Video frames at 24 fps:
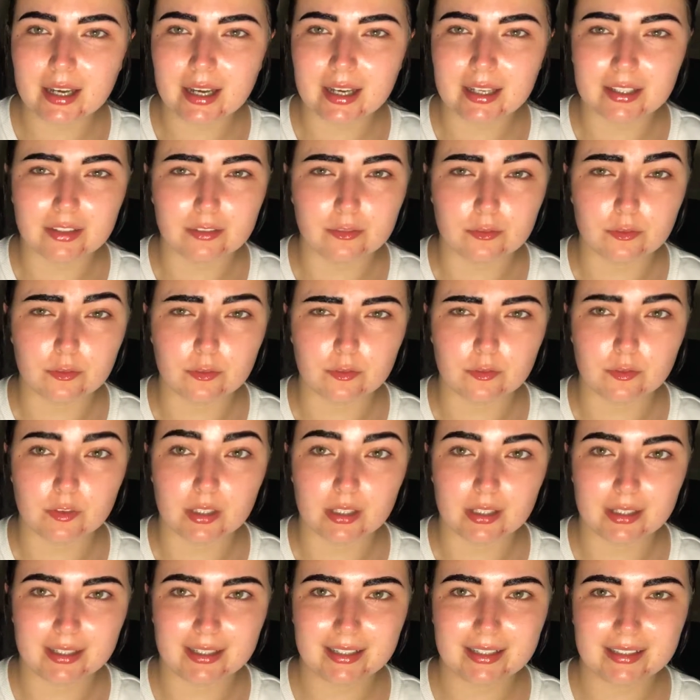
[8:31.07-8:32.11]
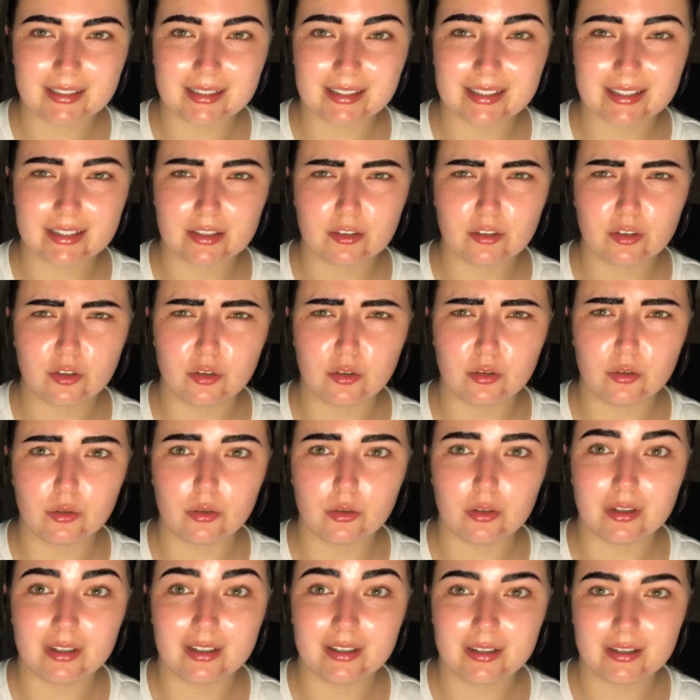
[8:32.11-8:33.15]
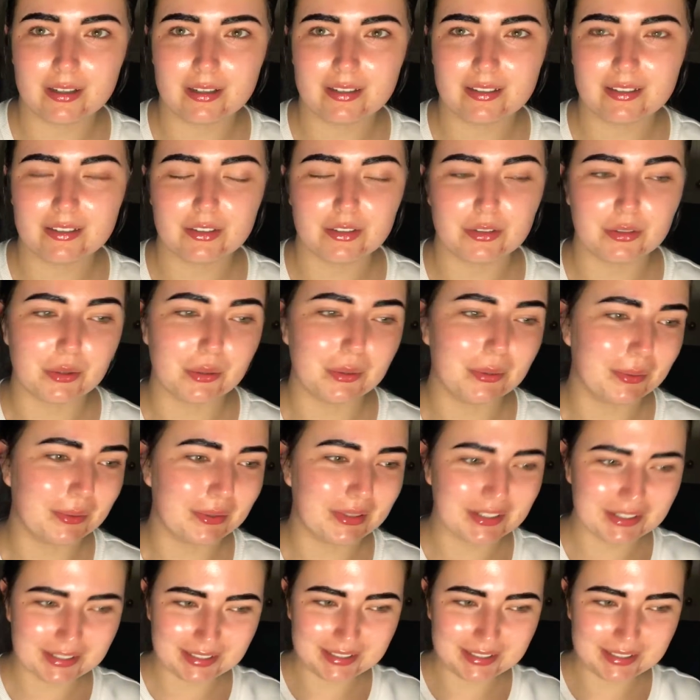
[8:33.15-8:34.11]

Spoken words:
I can feel it, like ooh.